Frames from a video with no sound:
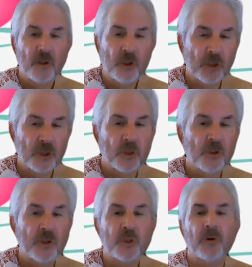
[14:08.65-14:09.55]
just
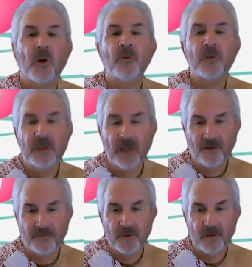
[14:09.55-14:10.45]
look at your own self.